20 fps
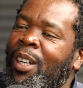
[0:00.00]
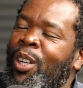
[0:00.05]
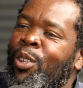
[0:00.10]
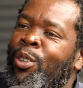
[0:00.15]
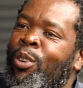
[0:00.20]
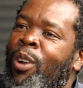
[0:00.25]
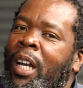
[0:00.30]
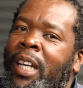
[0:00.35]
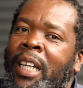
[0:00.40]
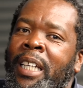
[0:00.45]

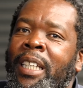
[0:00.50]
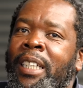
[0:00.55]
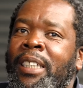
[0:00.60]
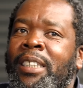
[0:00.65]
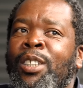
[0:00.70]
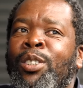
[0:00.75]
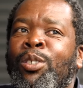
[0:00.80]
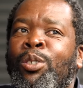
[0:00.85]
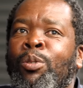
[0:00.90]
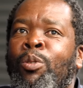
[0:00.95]
You know, I can
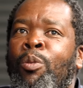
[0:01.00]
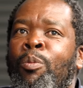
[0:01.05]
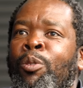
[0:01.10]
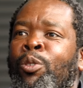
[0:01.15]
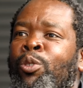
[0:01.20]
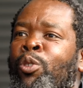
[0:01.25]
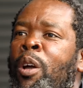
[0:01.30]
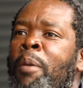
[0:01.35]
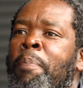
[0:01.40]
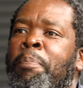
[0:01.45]
listen to
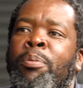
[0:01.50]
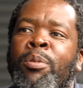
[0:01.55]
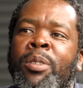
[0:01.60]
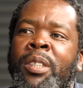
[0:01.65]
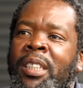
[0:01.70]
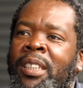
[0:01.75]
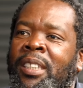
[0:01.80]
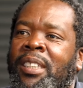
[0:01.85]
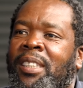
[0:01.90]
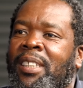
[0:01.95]
Umuntu a
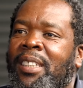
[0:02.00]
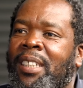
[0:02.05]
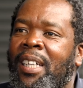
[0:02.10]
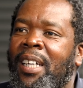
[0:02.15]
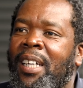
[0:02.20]
Buddhist.